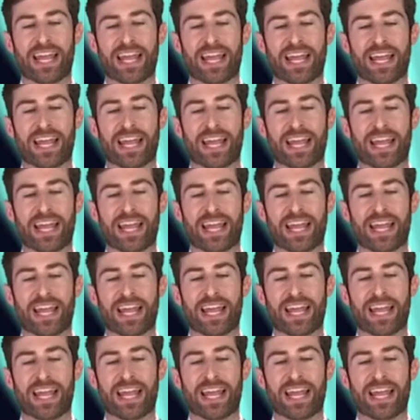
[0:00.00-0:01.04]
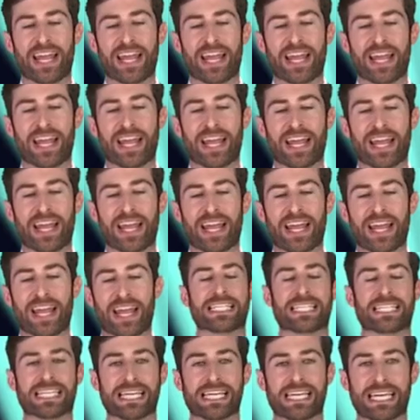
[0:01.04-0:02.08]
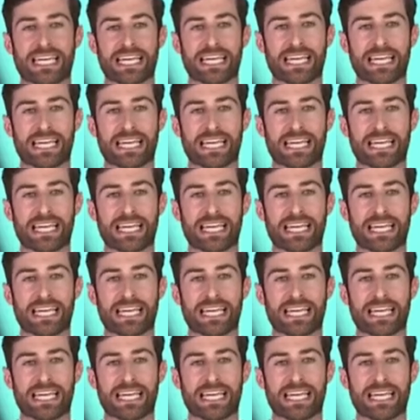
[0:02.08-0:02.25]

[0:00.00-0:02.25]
Nobody speaks.